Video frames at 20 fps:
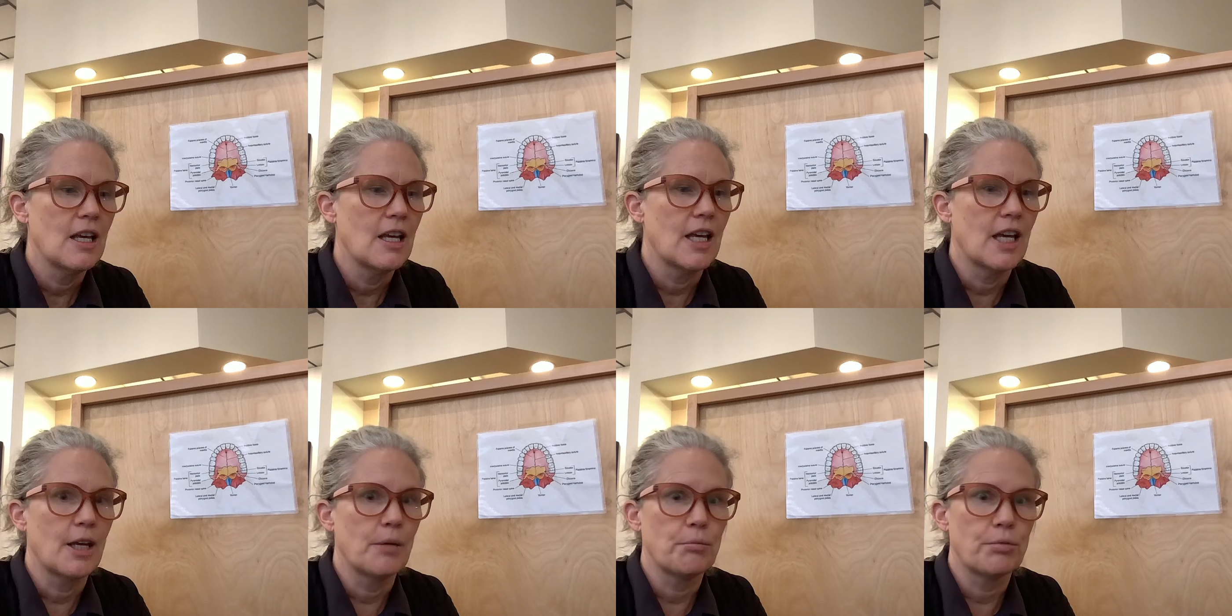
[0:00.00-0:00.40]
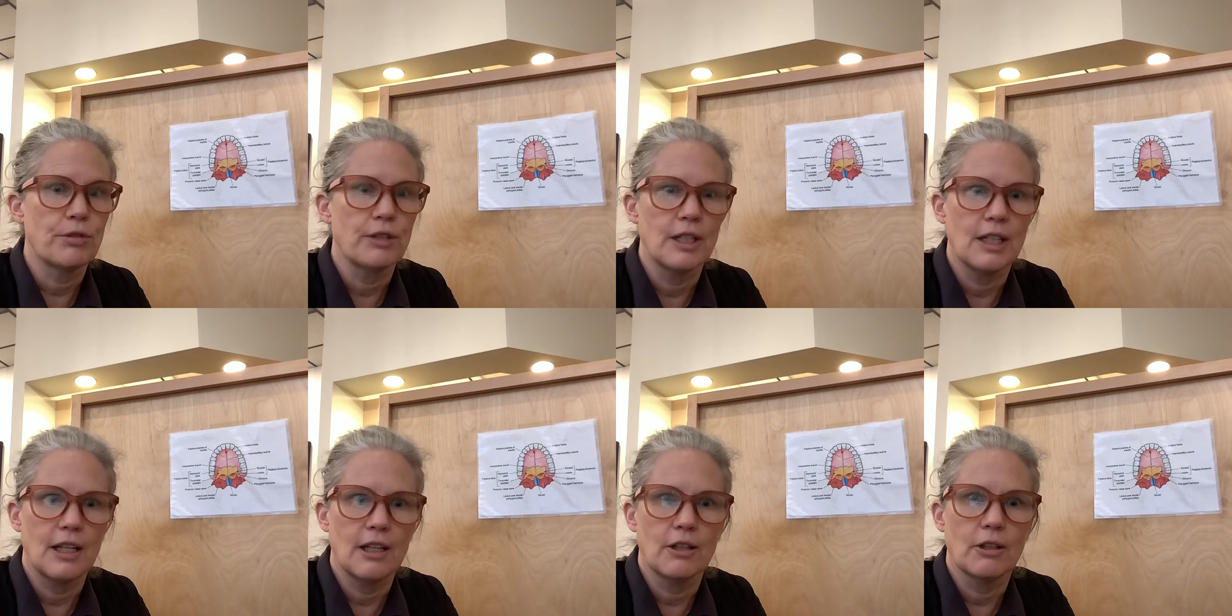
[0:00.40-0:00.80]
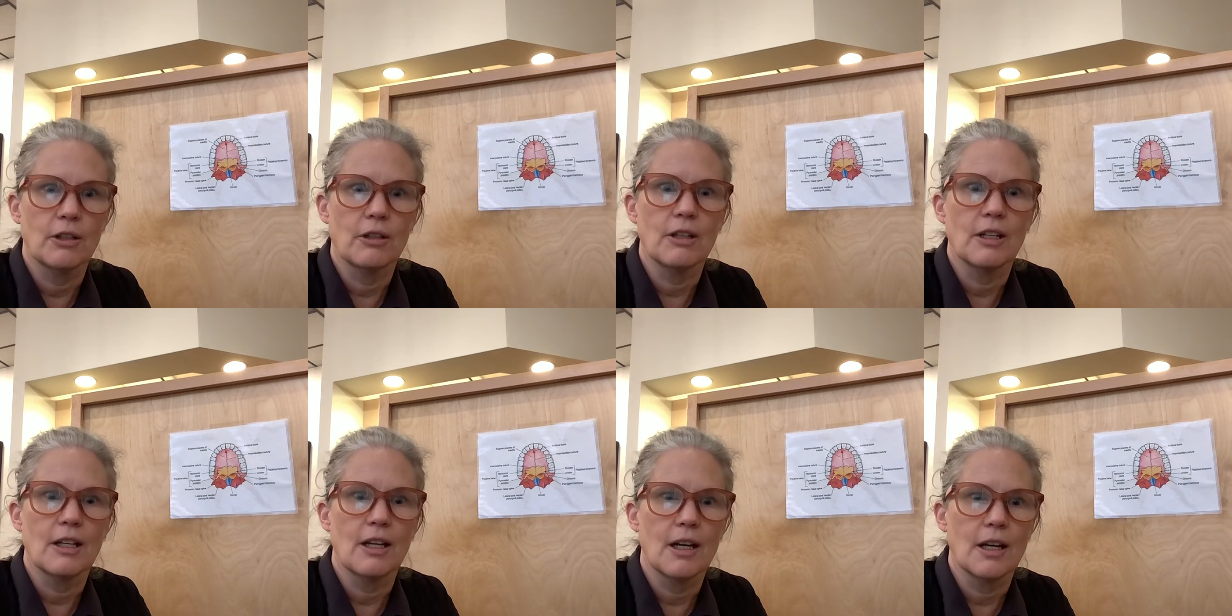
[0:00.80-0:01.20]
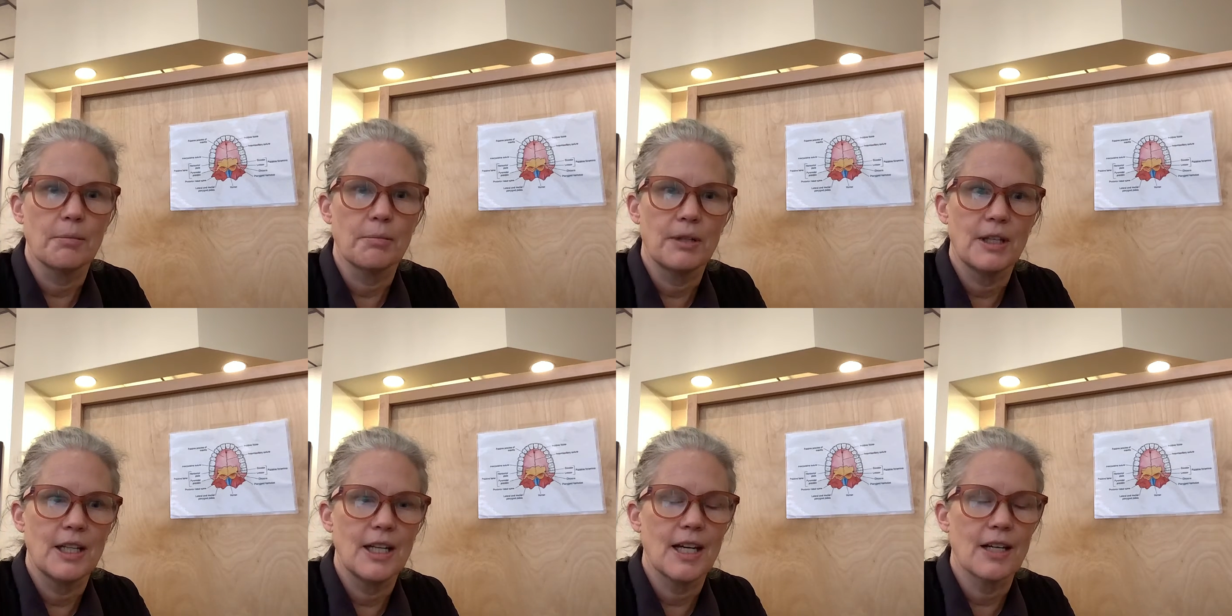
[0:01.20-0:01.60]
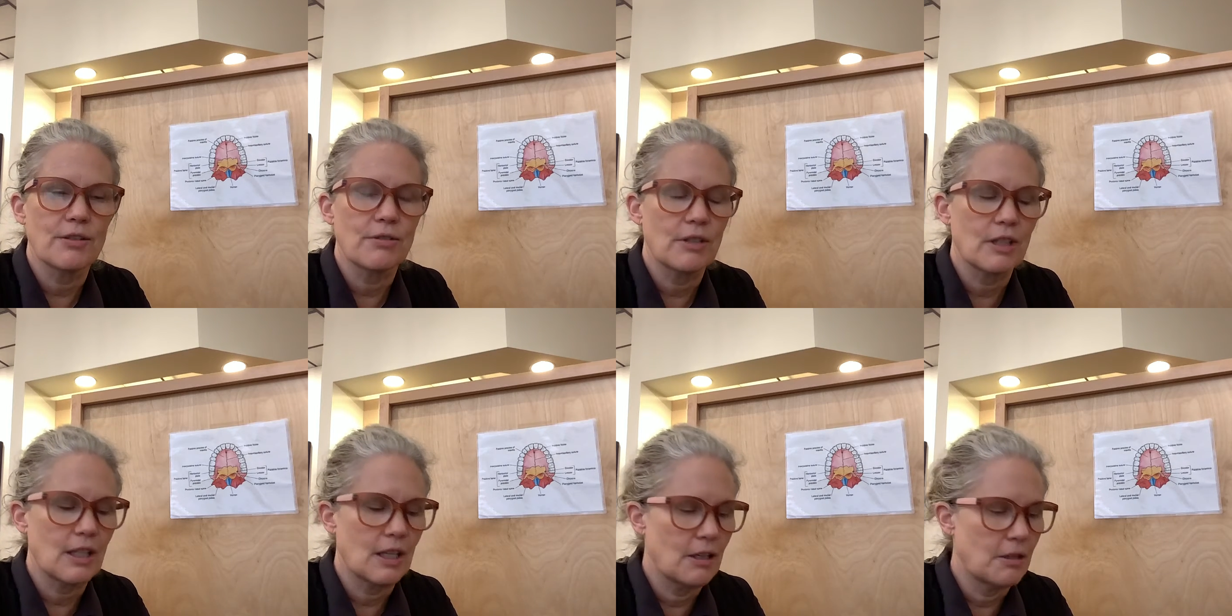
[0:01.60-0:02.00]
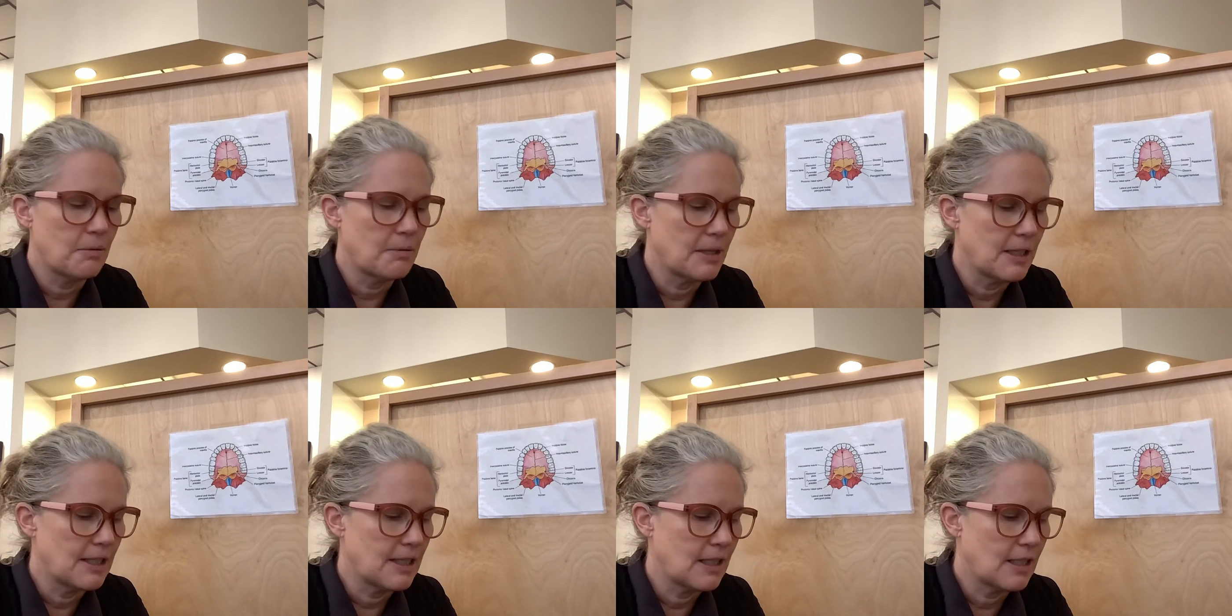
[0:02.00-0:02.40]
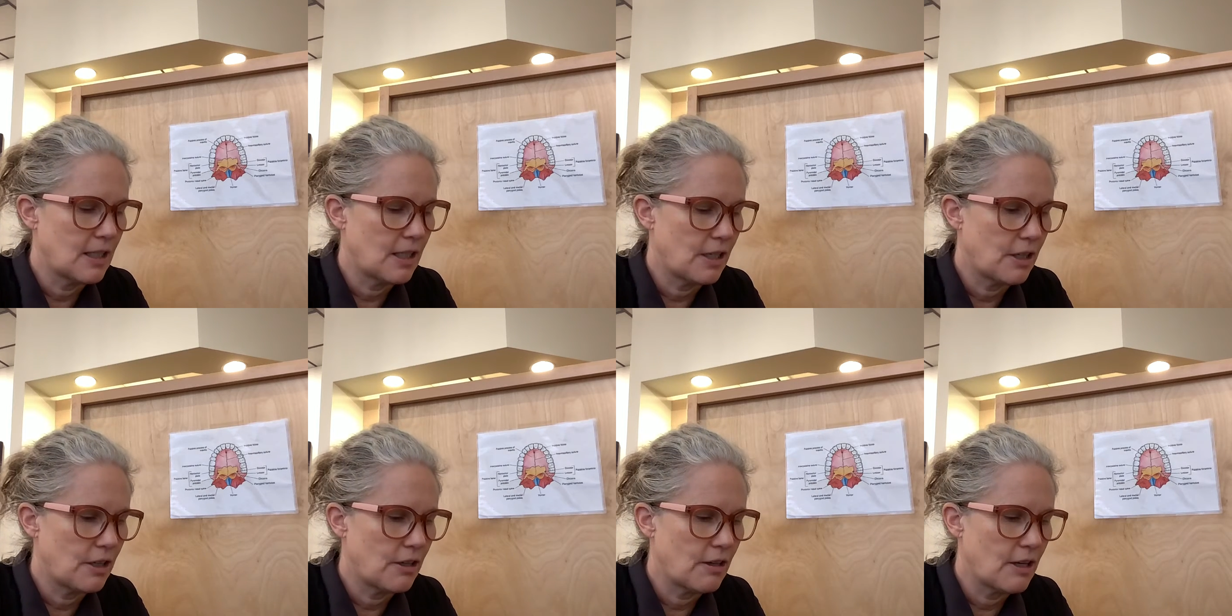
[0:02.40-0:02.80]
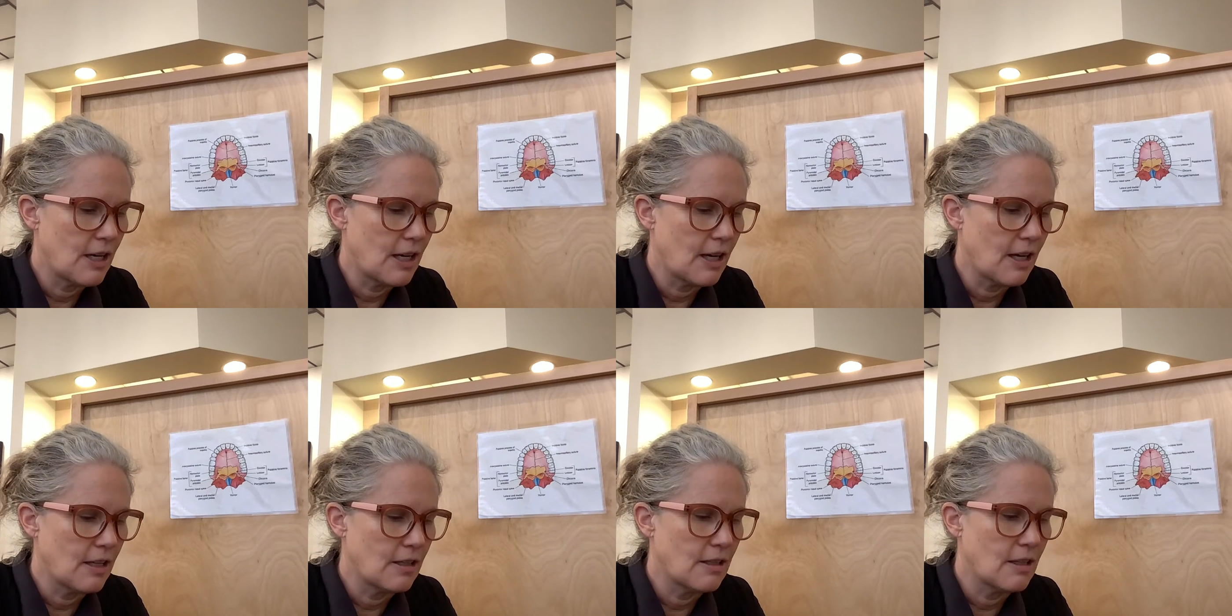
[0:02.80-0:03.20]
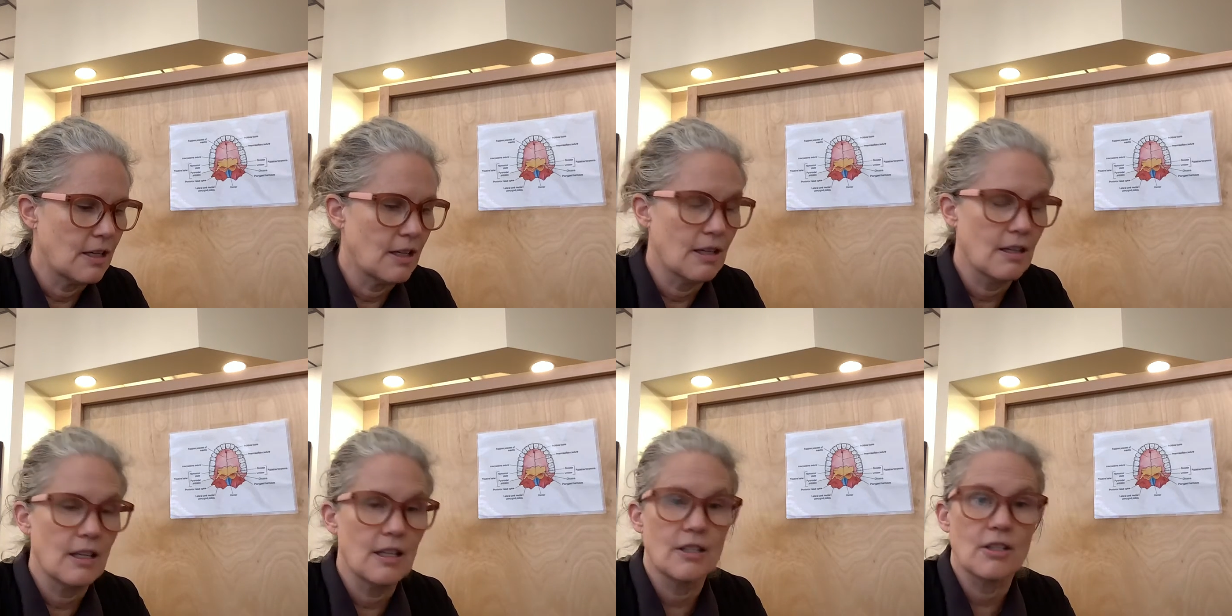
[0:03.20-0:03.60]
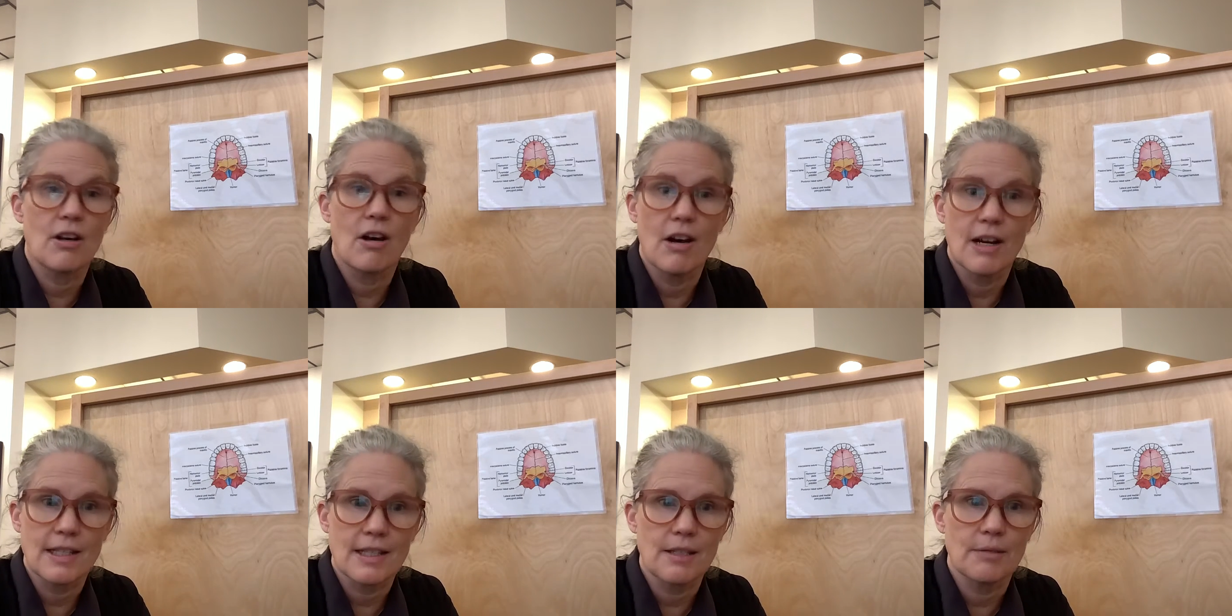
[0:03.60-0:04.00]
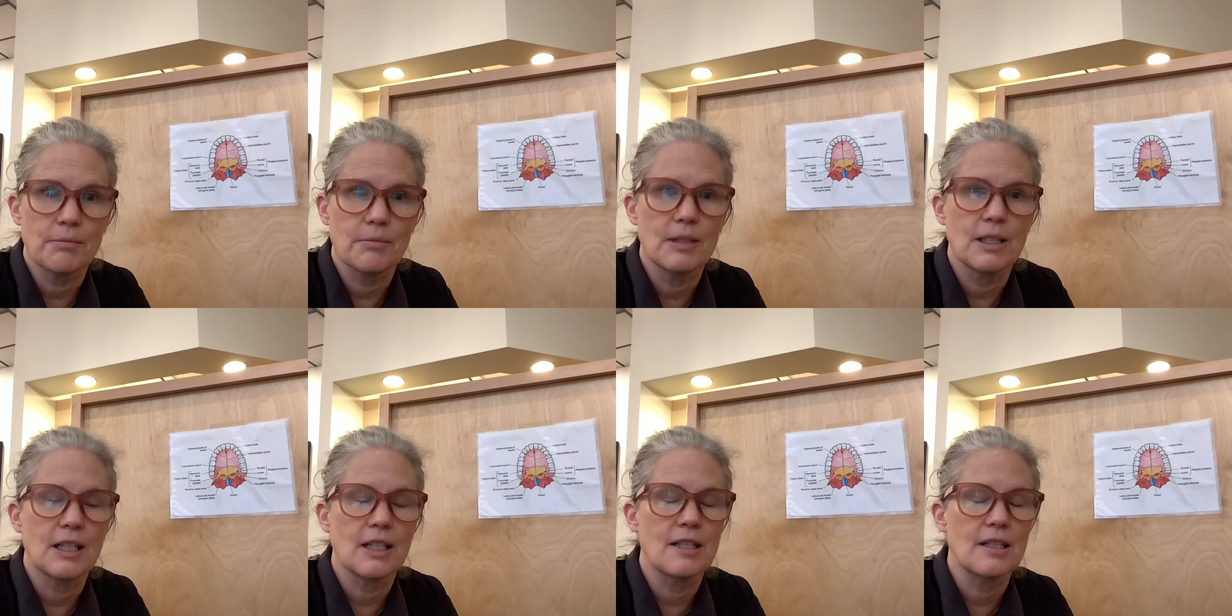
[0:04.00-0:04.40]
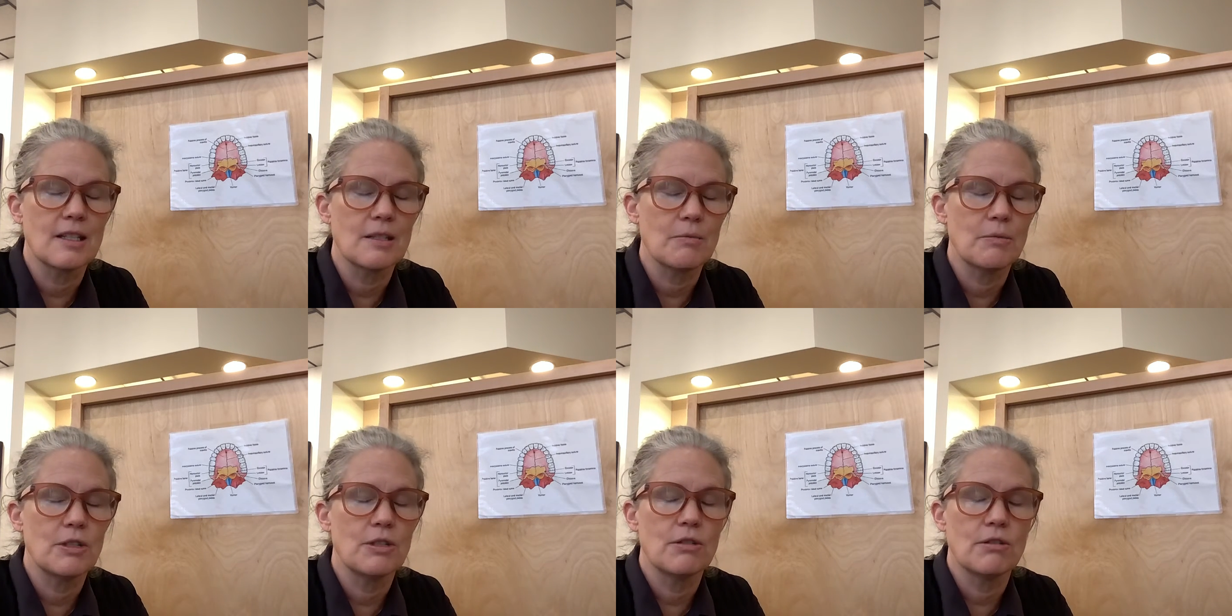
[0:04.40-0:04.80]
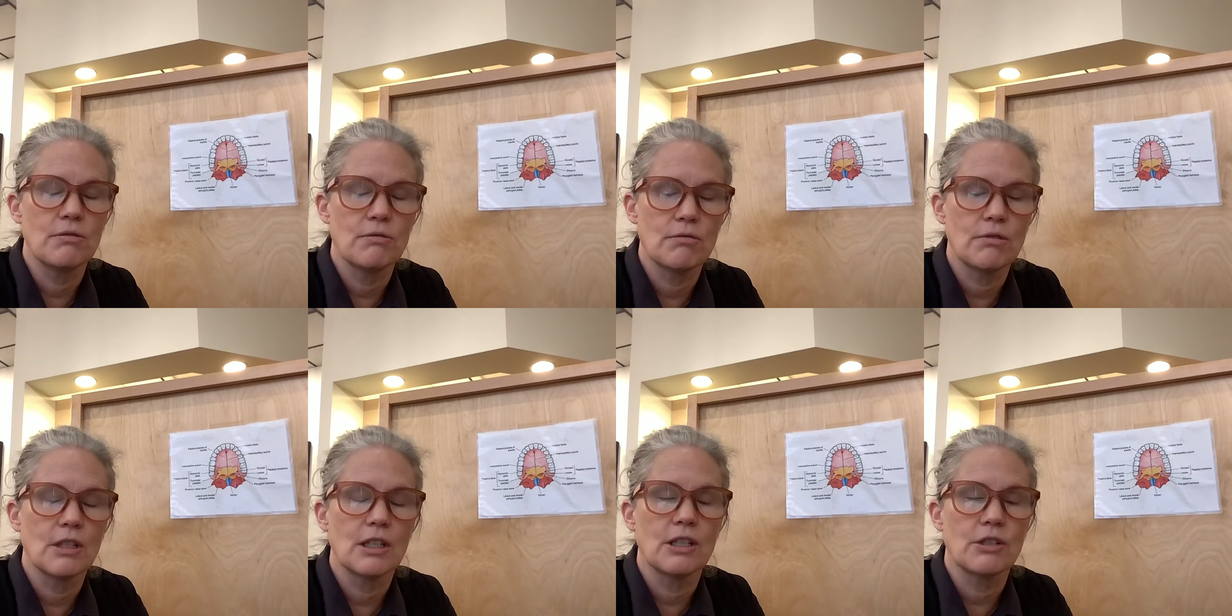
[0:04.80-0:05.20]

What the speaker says: and prenatal pediatric chiropractic care, and it's awesome because we do really